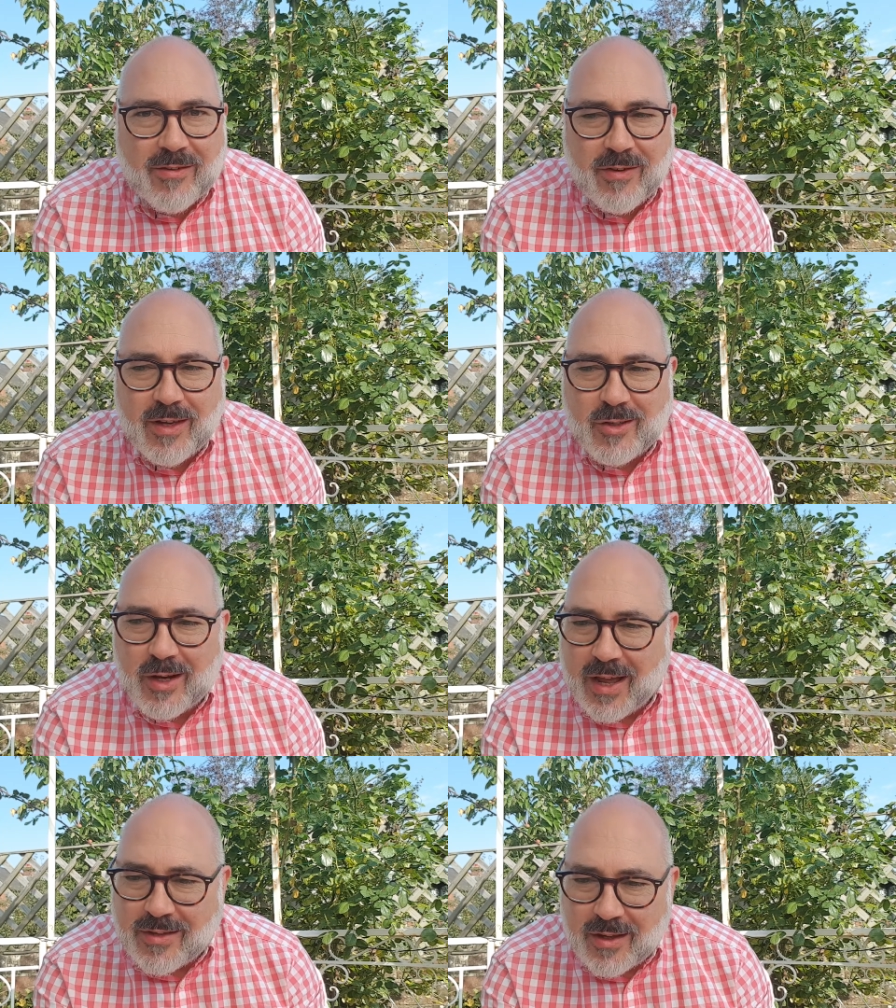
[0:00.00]
of his
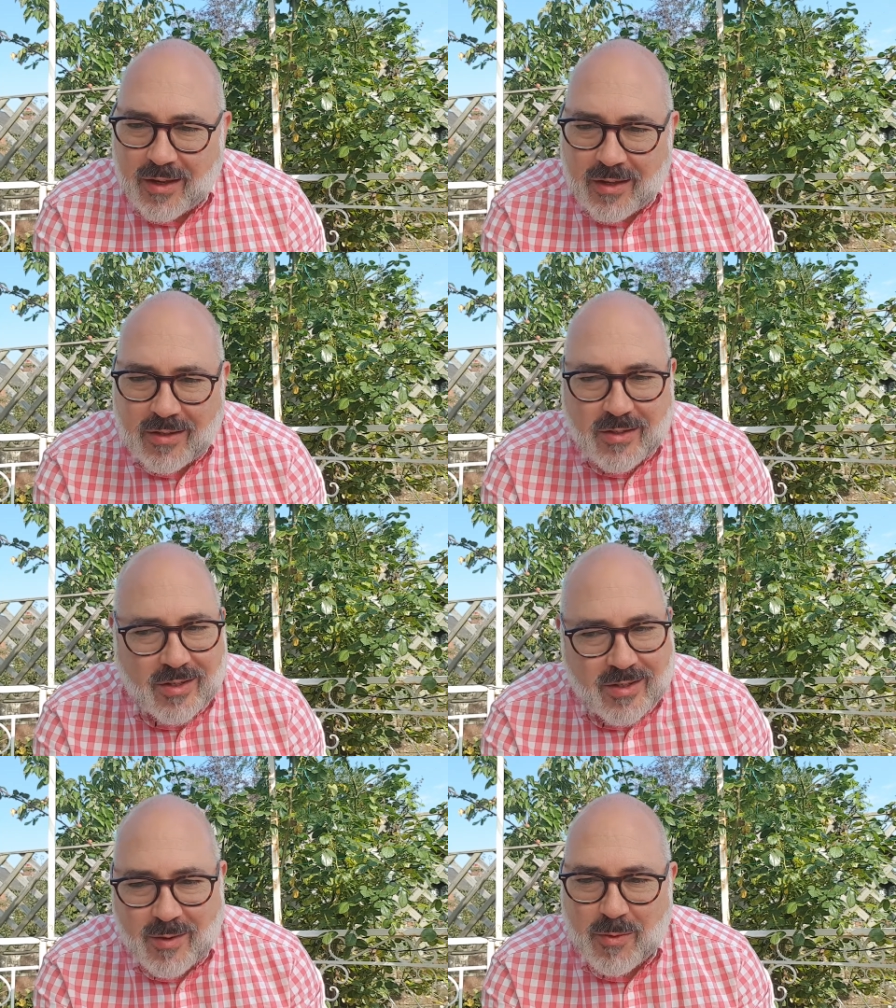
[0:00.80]
letter
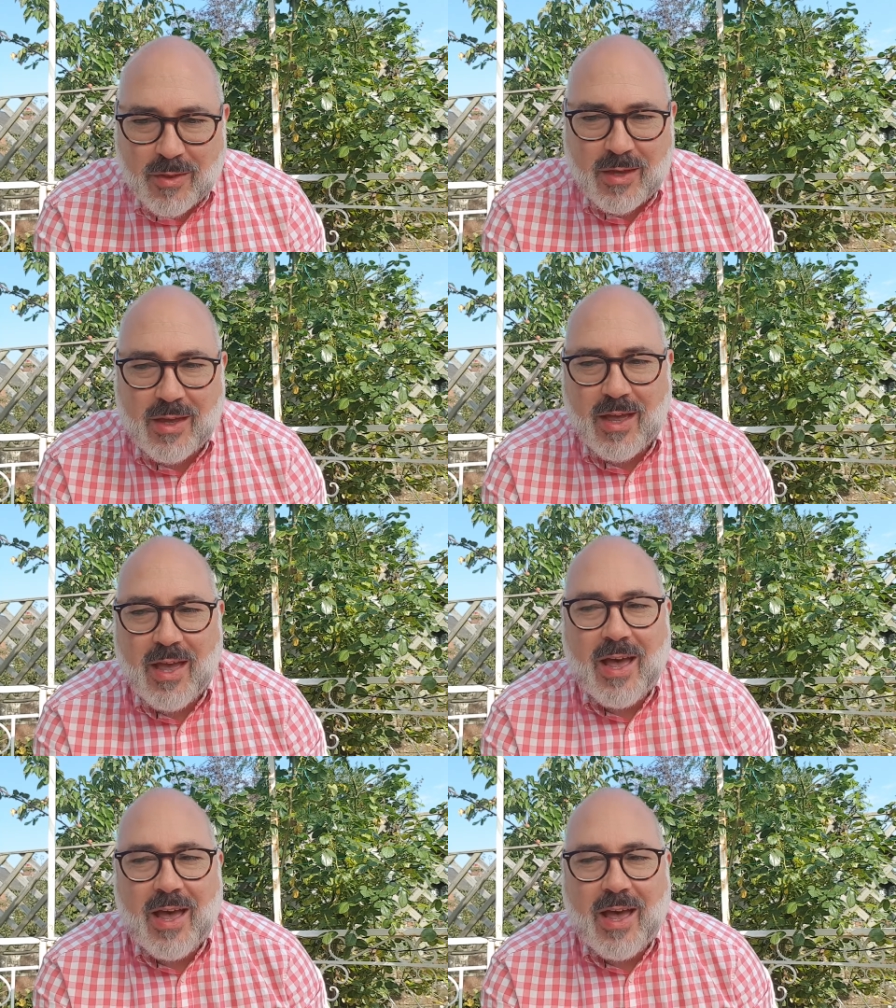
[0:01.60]
to Timothy,